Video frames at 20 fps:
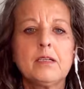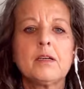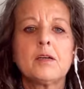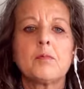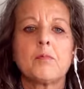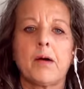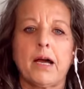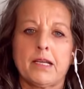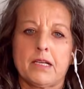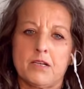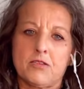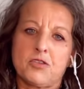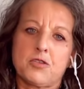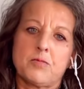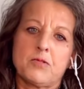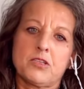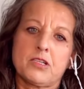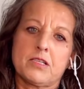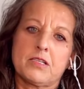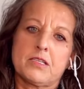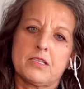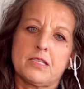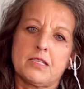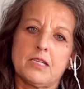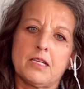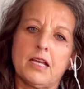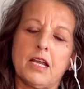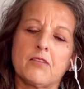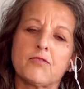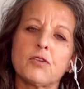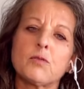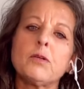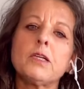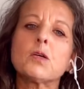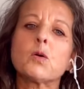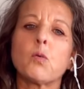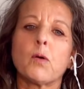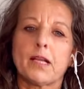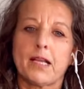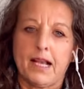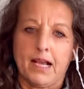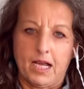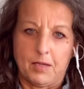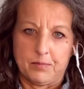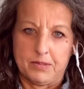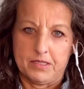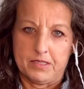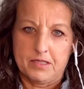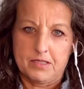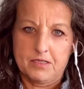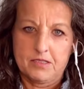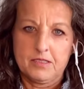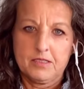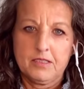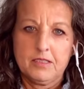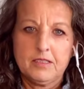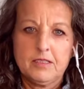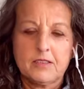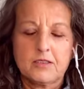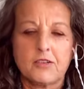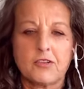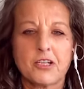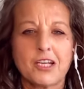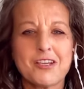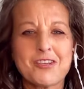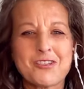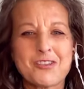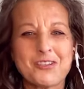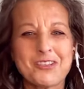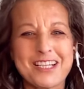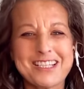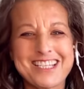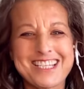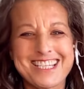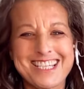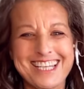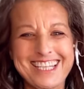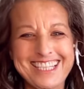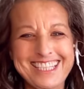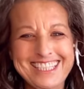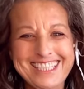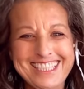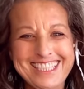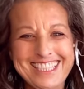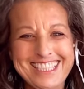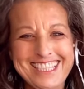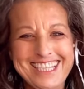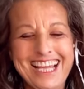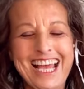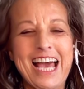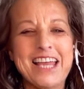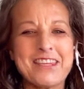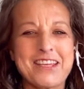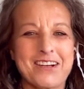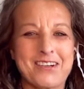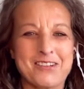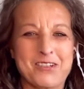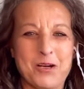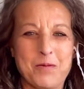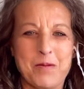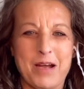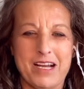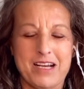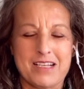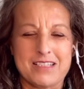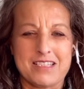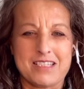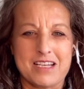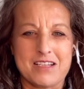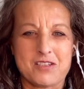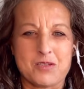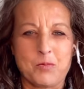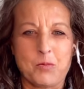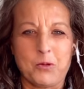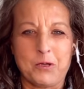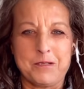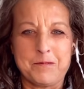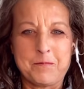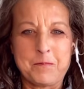My customers can see it every week when it happens. Okay, so let's see, and then I'll come back and say some more.